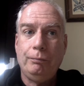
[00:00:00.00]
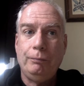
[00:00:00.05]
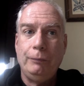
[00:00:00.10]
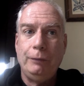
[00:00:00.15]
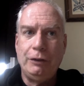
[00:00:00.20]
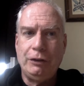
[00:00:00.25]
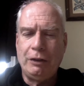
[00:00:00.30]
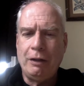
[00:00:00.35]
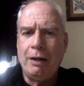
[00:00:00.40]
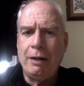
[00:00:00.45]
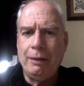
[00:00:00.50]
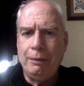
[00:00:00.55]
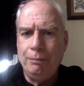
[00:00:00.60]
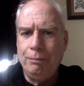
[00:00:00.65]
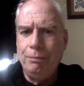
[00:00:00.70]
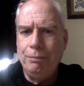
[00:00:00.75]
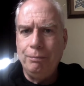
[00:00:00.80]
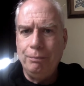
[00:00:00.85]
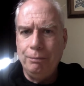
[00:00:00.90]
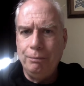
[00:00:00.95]
started
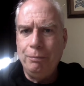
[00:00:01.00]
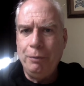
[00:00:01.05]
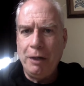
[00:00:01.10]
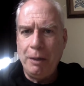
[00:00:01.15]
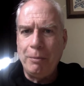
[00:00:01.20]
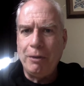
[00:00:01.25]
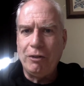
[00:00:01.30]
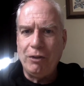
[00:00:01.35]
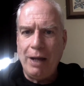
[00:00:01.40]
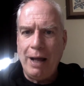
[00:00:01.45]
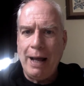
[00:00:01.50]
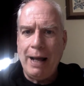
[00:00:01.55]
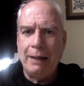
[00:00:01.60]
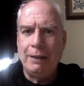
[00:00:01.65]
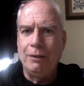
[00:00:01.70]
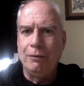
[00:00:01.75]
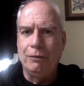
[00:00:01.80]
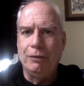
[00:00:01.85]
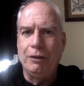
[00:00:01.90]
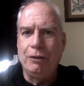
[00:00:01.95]
pretty much
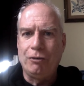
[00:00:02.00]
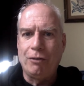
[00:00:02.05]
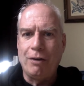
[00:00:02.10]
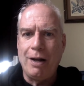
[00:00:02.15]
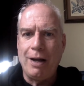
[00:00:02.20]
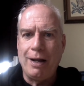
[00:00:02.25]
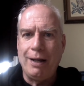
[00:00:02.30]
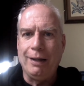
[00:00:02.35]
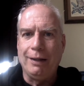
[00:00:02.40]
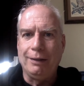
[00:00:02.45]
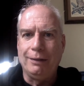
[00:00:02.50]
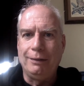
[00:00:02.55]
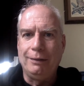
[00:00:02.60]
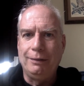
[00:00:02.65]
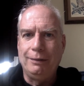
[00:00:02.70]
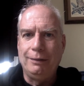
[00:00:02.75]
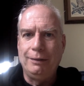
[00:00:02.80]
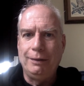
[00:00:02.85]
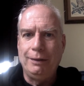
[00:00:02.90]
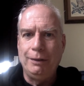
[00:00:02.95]
actively trying
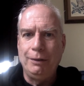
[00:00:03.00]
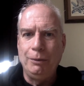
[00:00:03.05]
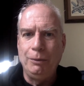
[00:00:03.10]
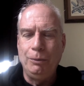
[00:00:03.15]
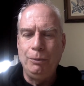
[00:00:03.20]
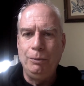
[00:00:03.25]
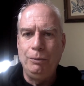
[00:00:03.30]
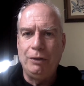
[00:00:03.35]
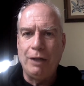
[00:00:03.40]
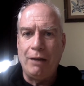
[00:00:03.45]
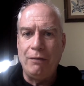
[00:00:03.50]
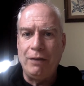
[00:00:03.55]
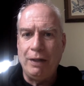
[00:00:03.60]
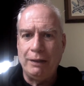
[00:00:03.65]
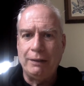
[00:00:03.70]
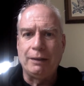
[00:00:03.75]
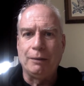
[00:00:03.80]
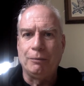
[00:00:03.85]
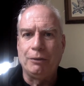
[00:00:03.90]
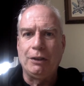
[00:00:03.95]
to
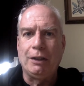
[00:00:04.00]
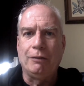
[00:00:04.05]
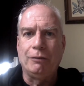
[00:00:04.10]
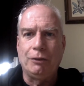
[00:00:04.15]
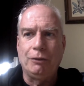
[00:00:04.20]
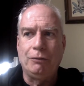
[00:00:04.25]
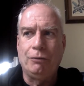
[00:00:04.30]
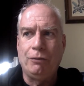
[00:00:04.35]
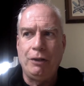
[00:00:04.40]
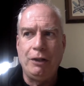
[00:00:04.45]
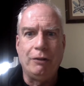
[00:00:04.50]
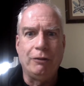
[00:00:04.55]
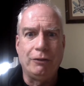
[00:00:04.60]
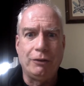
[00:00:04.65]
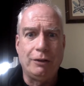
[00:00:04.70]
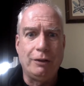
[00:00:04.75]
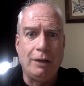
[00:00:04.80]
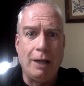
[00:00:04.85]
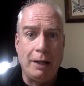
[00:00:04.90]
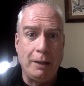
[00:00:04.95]
divest themselves of readers
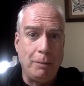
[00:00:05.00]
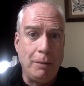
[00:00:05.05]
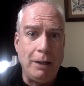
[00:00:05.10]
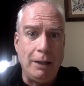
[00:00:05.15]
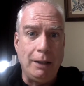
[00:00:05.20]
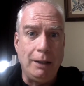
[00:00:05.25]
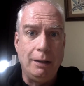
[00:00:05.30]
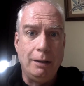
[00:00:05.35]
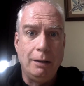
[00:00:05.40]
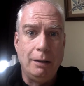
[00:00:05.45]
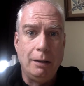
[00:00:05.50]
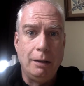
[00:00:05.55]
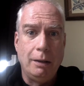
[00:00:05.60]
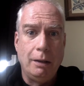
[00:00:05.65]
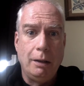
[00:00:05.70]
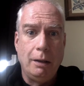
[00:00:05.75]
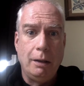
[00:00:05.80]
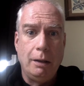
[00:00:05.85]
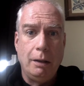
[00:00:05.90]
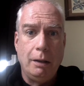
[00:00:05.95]
like me
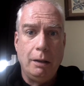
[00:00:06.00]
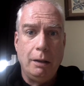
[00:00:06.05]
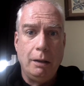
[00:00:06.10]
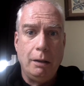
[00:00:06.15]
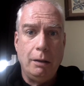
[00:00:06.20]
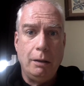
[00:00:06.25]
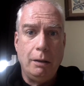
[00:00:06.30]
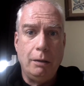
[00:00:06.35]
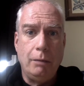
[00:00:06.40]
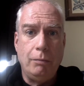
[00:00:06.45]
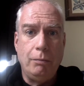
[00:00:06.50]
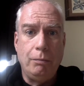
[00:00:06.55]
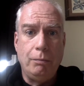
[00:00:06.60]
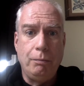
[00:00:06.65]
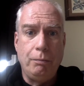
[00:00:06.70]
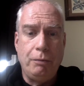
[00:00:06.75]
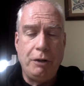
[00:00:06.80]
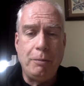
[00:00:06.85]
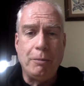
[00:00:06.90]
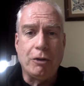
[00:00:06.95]

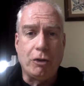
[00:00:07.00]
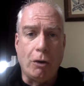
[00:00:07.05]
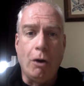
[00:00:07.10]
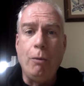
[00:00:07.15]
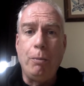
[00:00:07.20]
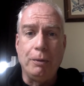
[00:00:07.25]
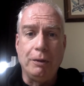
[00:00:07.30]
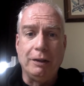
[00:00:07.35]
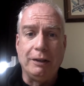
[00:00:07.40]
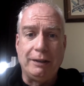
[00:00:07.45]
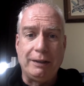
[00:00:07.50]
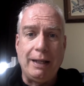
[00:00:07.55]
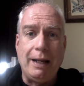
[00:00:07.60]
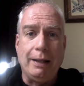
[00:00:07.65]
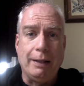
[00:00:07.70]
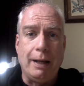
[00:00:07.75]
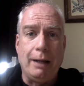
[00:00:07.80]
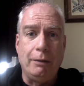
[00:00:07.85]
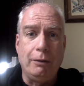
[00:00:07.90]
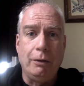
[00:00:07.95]
pretty much openly saying
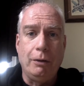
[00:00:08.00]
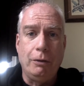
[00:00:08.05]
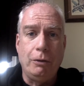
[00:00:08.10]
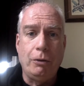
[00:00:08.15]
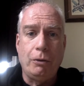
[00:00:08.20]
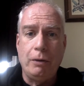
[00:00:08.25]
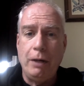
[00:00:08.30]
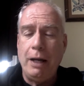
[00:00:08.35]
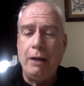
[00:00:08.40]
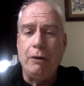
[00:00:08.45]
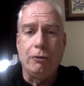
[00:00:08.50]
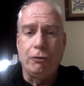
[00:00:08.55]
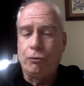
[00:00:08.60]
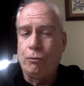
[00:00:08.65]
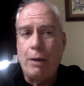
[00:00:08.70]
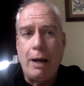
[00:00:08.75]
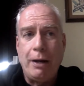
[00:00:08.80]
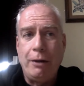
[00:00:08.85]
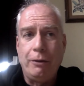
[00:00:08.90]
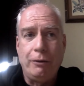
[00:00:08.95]
that creators,
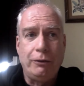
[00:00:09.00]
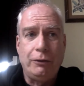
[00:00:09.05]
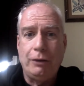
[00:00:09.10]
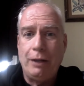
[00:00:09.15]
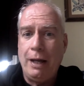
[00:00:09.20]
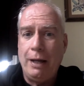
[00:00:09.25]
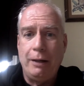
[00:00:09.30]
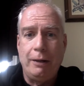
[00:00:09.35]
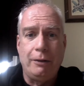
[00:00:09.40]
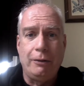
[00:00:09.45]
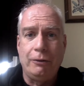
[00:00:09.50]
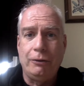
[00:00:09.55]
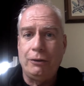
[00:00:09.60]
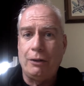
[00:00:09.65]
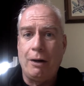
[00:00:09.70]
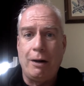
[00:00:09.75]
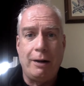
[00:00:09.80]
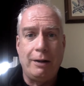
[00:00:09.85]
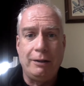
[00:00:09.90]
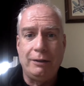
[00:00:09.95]
writers, editors,
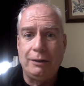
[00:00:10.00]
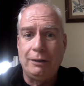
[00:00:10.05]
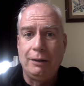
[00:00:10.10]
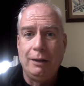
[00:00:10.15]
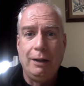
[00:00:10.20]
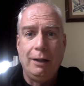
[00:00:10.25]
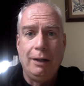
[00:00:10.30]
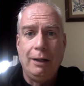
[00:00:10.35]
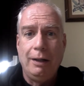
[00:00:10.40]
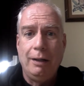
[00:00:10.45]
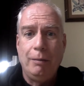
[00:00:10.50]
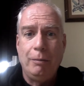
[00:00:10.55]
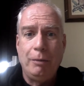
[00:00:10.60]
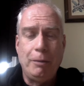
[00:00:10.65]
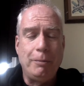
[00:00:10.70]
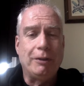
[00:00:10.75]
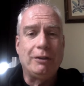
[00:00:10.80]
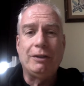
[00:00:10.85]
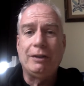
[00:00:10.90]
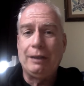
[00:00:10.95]
artists, pretty
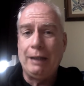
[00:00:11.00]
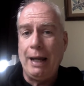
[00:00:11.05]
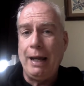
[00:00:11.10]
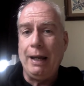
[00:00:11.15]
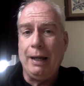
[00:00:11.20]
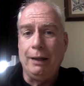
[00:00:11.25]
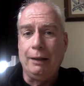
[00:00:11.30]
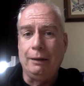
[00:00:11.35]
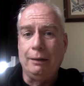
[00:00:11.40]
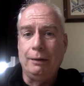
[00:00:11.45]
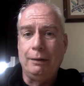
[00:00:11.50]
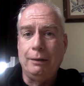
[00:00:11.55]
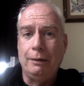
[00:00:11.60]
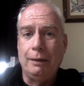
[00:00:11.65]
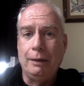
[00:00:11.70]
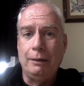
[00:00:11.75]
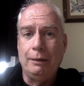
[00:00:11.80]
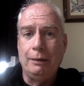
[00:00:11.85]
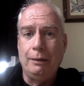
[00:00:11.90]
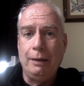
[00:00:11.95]
much saying
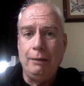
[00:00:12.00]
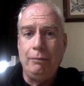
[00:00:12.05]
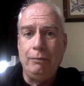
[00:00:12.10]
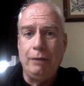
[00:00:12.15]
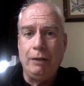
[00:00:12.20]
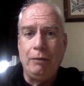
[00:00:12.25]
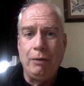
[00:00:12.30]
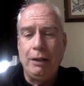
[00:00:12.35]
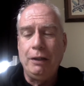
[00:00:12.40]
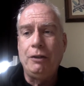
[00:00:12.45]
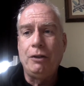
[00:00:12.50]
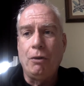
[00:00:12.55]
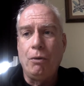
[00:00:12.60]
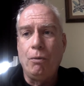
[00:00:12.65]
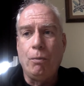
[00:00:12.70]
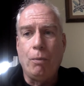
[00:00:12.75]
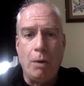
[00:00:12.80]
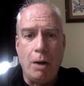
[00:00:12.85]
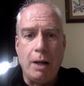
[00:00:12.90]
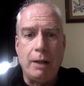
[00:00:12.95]
that they, they really don't
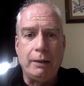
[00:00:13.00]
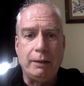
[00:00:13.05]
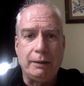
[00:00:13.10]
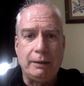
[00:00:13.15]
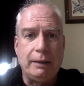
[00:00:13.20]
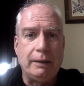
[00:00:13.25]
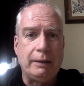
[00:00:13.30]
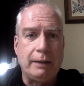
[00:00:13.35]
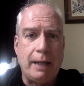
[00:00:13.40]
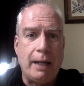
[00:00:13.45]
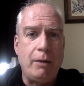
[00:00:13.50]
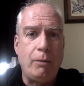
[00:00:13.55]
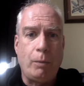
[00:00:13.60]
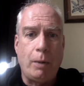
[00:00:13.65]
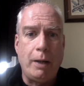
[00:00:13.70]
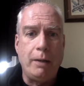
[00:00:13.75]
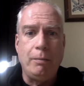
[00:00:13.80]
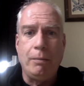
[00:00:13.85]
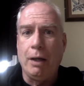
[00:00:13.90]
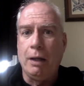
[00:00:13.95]
want cis het
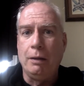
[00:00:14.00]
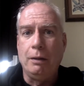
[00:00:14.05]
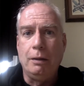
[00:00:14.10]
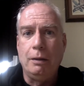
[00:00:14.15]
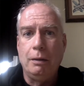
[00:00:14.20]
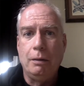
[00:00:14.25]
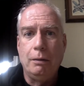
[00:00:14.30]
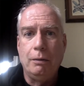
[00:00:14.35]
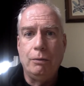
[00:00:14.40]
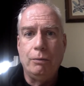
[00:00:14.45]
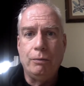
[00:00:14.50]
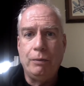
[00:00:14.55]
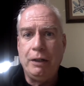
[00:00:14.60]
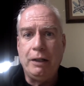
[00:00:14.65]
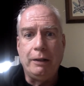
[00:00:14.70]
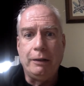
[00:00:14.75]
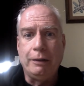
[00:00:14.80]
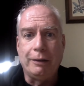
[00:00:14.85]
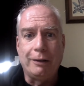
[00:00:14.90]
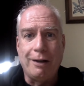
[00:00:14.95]
white men
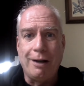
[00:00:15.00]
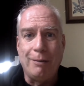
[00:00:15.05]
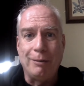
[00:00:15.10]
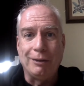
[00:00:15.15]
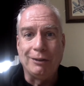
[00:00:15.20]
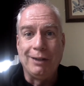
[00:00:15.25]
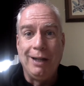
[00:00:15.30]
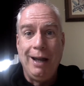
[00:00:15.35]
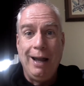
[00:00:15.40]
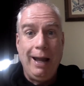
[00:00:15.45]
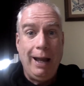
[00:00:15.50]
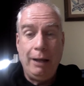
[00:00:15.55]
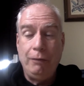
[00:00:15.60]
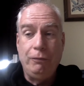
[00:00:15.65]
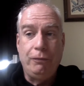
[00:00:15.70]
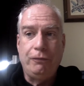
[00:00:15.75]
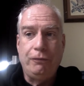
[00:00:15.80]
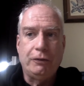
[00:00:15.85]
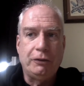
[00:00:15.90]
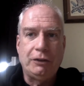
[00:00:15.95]
reading their comics.
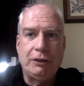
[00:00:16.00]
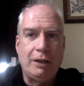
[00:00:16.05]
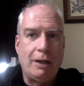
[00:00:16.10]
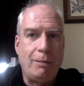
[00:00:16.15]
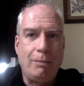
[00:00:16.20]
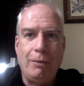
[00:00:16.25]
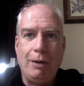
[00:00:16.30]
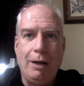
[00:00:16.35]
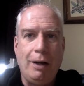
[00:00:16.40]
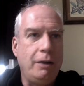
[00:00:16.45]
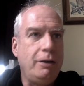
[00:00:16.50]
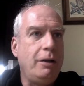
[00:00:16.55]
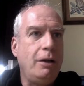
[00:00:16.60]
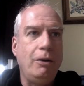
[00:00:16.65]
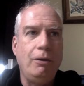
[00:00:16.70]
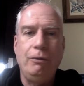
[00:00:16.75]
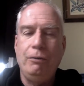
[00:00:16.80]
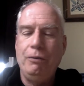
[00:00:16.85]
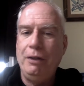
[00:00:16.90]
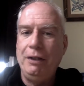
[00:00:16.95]
And for some
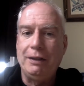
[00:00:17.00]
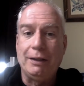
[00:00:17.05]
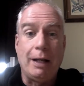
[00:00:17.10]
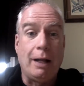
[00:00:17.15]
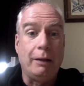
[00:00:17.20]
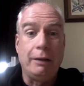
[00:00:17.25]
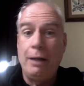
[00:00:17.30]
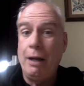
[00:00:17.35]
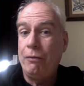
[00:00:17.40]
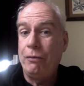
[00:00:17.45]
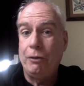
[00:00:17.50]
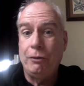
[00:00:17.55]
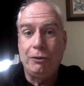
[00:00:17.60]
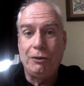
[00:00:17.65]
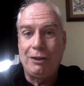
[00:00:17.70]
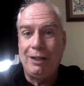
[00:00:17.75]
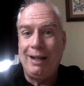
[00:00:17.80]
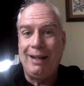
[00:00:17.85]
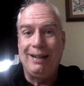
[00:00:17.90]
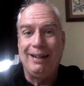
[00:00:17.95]
unknown reason, I'll never
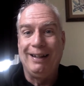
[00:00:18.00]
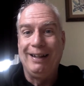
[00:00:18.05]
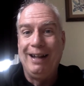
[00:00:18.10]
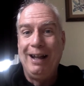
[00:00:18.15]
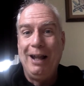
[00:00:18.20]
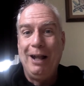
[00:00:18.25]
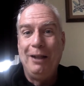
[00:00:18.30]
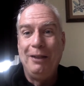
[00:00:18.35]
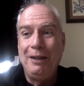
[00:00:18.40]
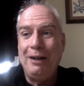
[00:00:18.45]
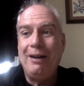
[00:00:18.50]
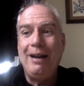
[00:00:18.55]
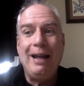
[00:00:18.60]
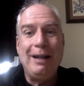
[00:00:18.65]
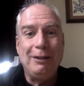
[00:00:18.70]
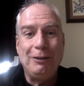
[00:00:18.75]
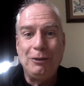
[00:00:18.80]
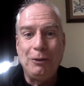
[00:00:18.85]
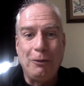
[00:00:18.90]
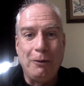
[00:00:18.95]
understand it, their
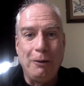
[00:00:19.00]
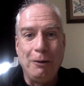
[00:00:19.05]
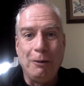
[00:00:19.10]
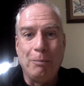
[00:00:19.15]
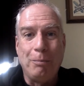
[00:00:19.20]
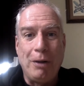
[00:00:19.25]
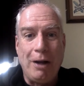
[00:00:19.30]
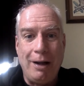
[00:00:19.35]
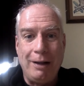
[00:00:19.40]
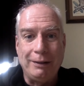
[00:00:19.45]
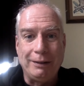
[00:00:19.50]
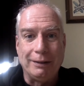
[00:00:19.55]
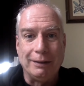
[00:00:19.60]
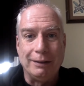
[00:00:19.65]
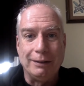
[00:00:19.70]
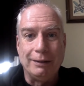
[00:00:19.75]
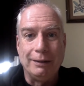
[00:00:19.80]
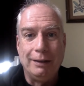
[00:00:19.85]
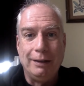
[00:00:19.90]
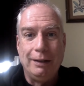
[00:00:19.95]
editorial
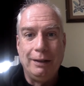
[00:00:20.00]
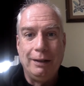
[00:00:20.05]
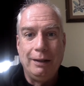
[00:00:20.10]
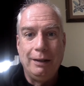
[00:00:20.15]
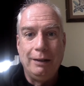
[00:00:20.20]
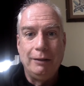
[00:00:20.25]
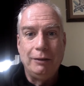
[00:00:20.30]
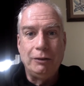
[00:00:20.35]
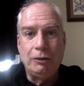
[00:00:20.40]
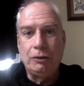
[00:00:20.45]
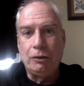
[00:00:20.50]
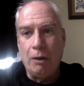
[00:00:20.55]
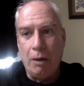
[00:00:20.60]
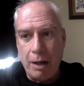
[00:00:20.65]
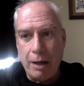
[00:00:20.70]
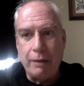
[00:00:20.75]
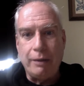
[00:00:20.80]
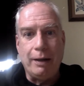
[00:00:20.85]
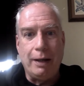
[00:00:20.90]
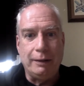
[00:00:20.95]
bosses
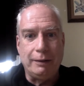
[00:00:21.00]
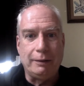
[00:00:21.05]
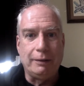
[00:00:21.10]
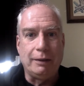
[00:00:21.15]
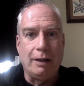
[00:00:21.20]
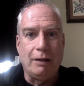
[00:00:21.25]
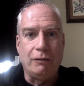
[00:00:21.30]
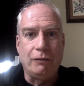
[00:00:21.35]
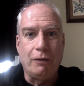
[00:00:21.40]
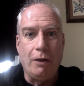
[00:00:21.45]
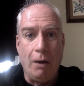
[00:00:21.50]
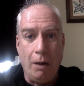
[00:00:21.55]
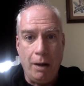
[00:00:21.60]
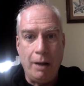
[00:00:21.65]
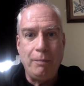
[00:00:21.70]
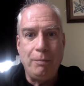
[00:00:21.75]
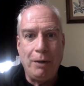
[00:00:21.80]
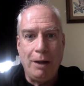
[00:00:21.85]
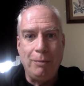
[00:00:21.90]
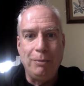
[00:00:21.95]
saw that stuff
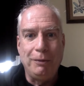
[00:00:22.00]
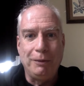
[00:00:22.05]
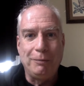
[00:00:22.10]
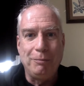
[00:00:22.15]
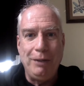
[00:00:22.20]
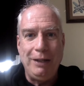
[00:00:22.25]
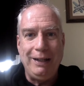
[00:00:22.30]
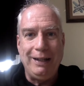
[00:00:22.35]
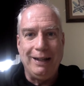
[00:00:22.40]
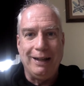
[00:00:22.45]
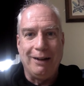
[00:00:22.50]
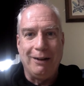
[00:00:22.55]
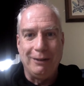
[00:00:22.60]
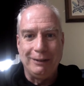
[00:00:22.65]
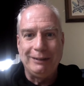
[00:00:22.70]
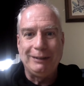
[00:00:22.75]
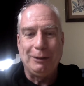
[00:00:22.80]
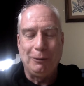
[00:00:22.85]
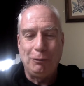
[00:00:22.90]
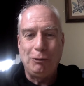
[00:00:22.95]
on public media,
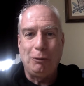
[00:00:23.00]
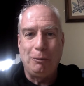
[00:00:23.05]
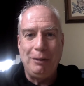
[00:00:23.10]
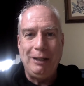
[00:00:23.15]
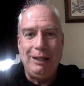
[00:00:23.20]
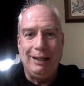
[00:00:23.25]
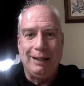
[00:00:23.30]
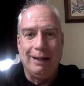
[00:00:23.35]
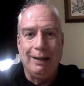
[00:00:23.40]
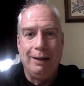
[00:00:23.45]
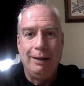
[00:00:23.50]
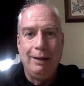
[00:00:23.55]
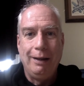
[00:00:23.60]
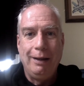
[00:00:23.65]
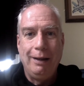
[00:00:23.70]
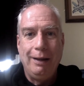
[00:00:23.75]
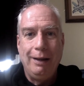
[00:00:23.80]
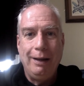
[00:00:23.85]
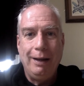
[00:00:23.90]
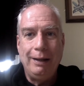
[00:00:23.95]
on social media,
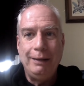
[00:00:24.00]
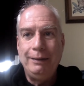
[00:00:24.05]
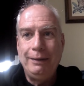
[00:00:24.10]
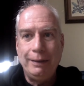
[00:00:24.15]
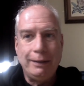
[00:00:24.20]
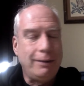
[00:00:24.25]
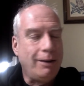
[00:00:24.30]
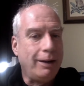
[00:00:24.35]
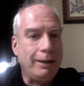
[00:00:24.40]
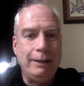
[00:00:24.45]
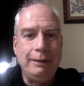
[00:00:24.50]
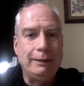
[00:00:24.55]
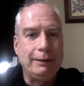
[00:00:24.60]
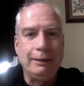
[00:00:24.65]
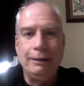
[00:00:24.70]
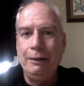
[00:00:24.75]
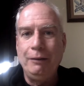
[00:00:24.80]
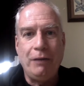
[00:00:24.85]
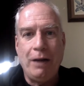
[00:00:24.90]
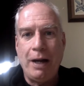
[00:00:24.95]
and did not
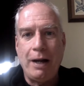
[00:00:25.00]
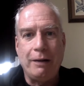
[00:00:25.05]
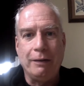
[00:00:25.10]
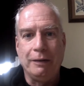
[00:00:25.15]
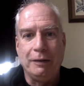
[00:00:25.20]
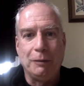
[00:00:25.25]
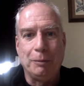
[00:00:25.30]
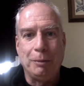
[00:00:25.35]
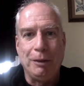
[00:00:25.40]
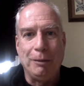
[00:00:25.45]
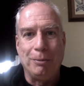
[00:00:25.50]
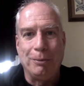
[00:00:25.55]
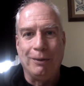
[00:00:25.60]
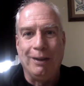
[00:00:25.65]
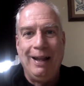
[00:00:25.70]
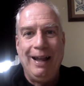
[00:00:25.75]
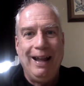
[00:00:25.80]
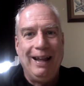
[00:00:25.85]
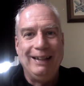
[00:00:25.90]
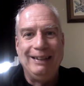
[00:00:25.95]
instantly fire these people.
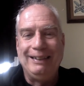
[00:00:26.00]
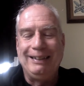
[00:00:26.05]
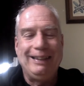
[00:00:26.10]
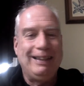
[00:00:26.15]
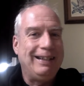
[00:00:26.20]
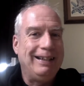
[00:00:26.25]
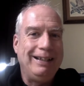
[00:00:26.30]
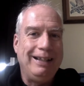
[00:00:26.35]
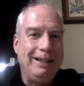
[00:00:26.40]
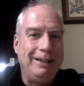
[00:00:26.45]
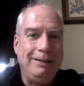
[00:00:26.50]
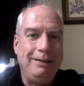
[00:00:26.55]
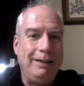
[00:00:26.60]
Instead, it,